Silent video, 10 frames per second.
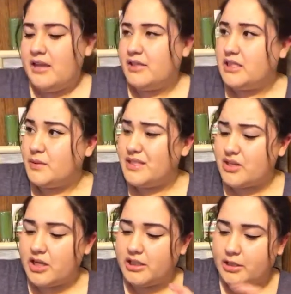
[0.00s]
These ones
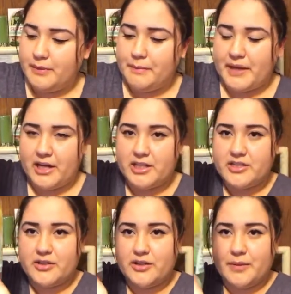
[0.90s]
are a little bit bigger,
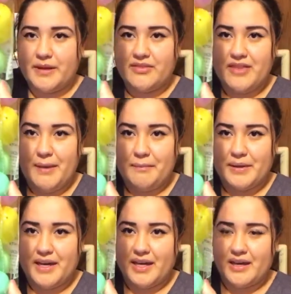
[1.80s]
so they're about that
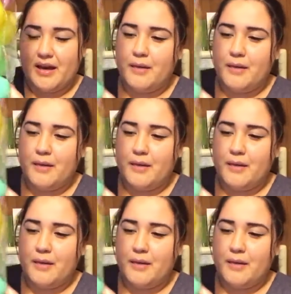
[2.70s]
big,